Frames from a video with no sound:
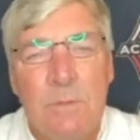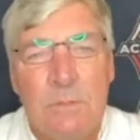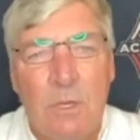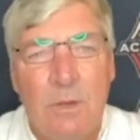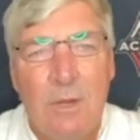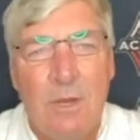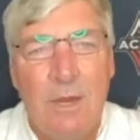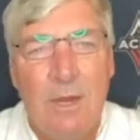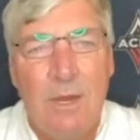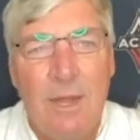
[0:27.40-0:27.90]

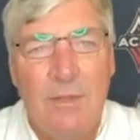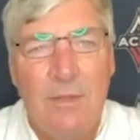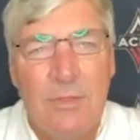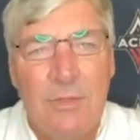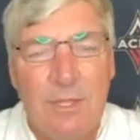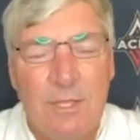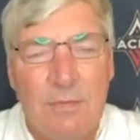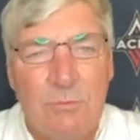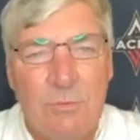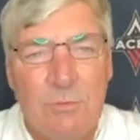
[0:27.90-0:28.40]
So I, I,
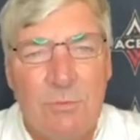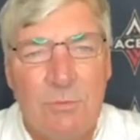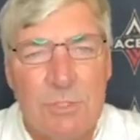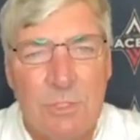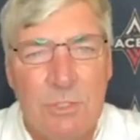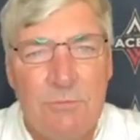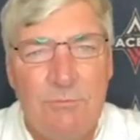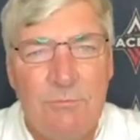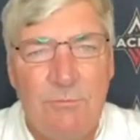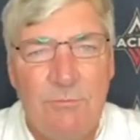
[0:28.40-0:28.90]
think it was a
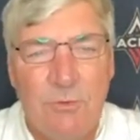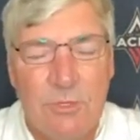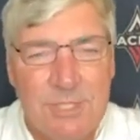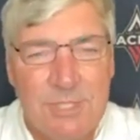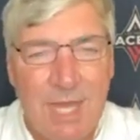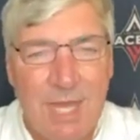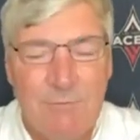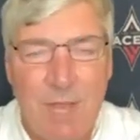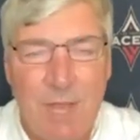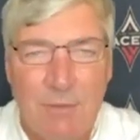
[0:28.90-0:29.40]
good
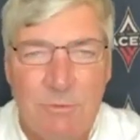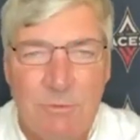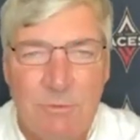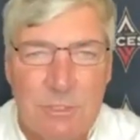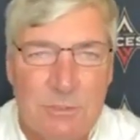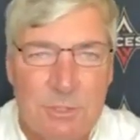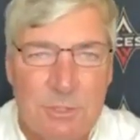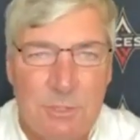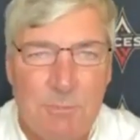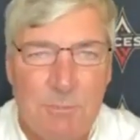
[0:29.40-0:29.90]
first half. I was
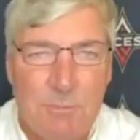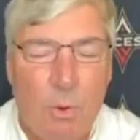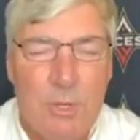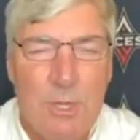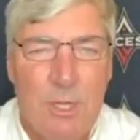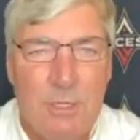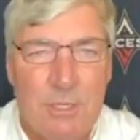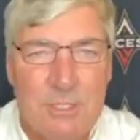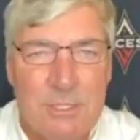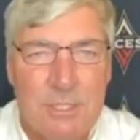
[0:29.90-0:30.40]
a little
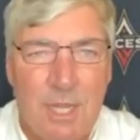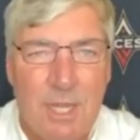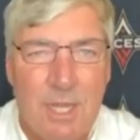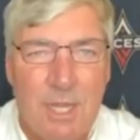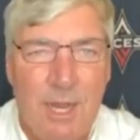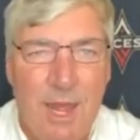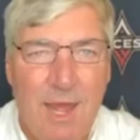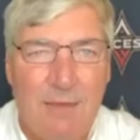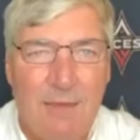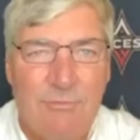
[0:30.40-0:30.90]
disappointed in the
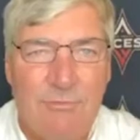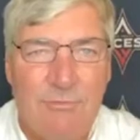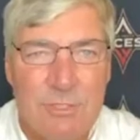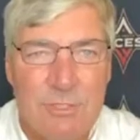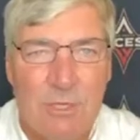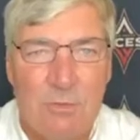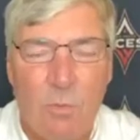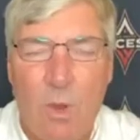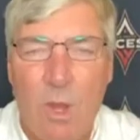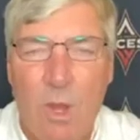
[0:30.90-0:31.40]
second half. We
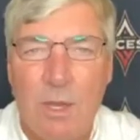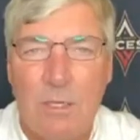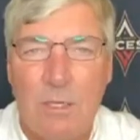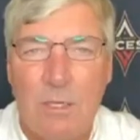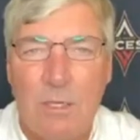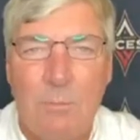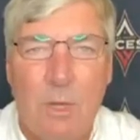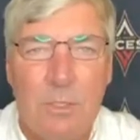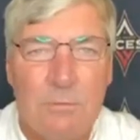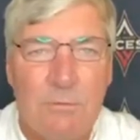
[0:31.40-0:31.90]
started walking
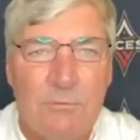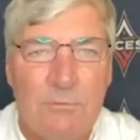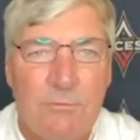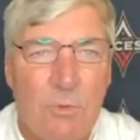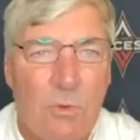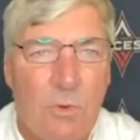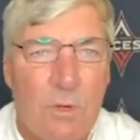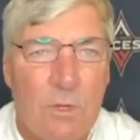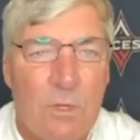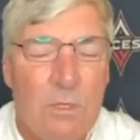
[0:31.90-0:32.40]
the ball at the
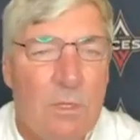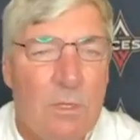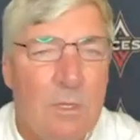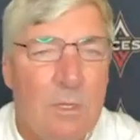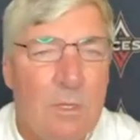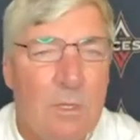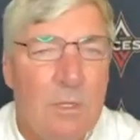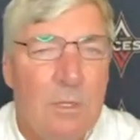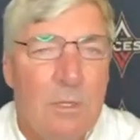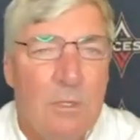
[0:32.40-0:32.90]
floor
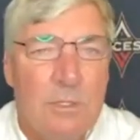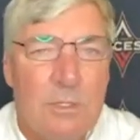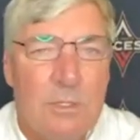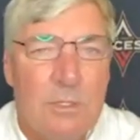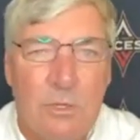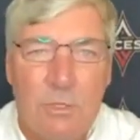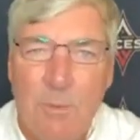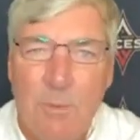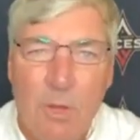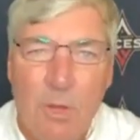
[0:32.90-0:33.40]

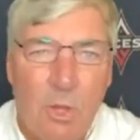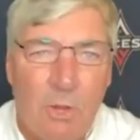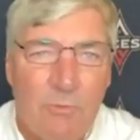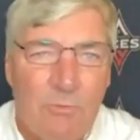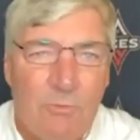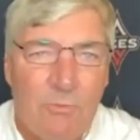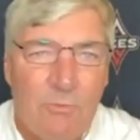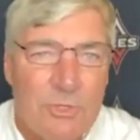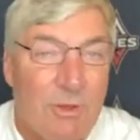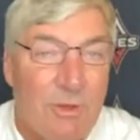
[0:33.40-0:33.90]
turned the ball
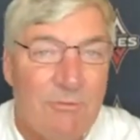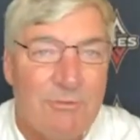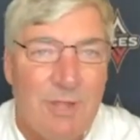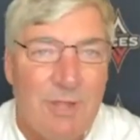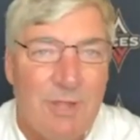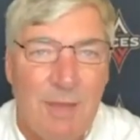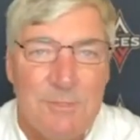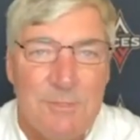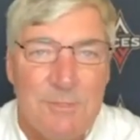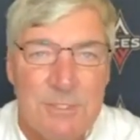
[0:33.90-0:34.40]
over 12
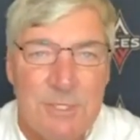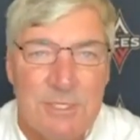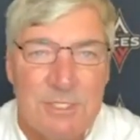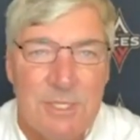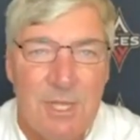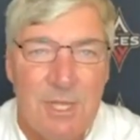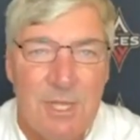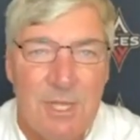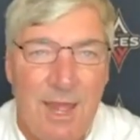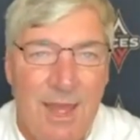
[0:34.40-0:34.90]
times in the
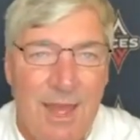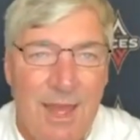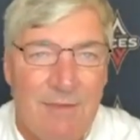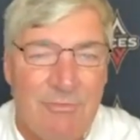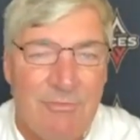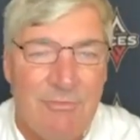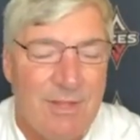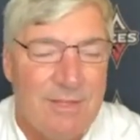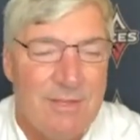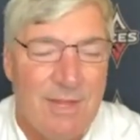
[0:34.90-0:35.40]
second
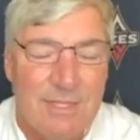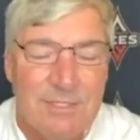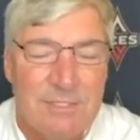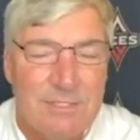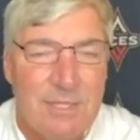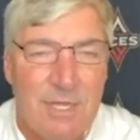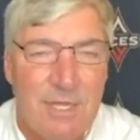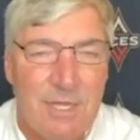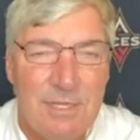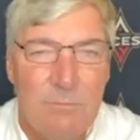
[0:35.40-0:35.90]
half. That,
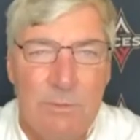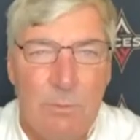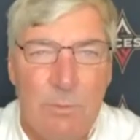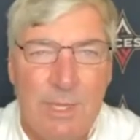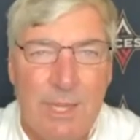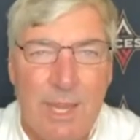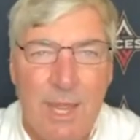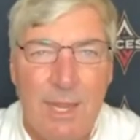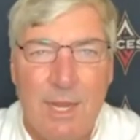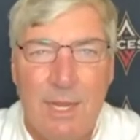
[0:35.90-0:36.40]
that's that
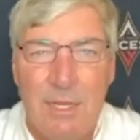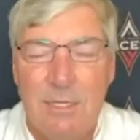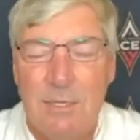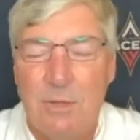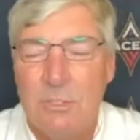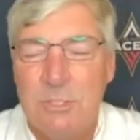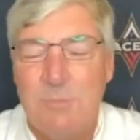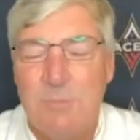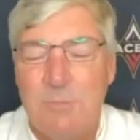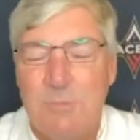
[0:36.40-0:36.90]
we can't get in
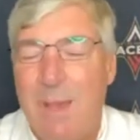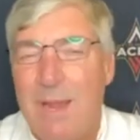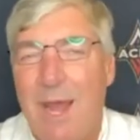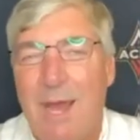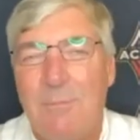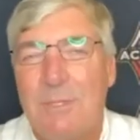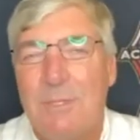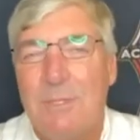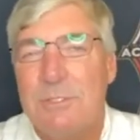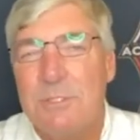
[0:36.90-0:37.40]
those bad
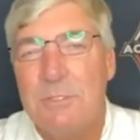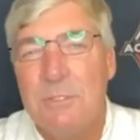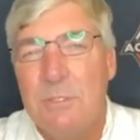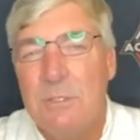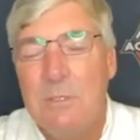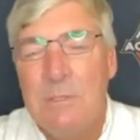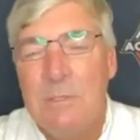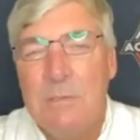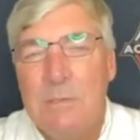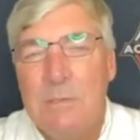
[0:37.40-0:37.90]
habits.